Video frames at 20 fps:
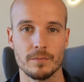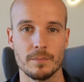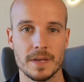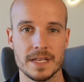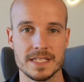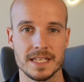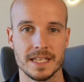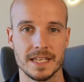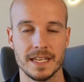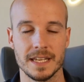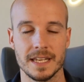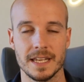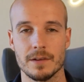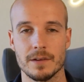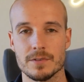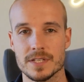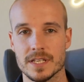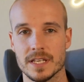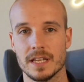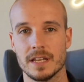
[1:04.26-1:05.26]
basically, it
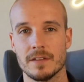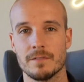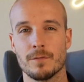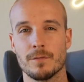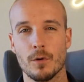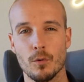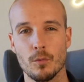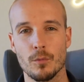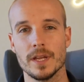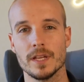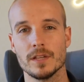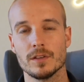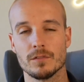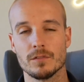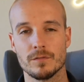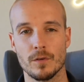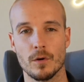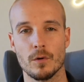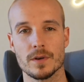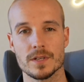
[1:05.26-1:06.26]
was a, a full week to
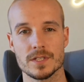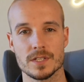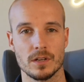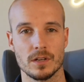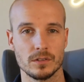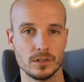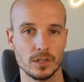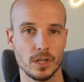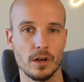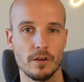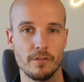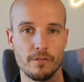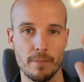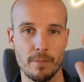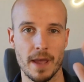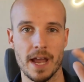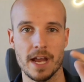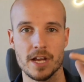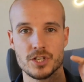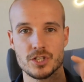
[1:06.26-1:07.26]
focus on love,
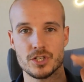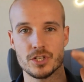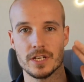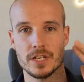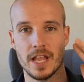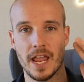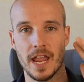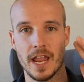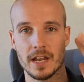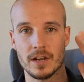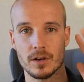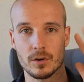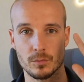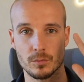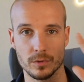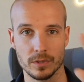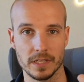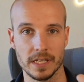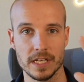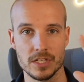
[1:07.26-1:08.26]
passion, and
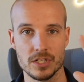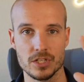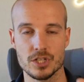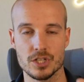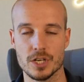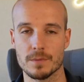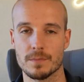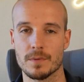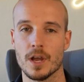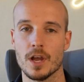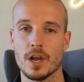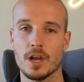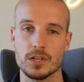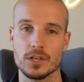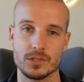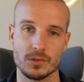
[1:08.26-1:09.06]
relationship. So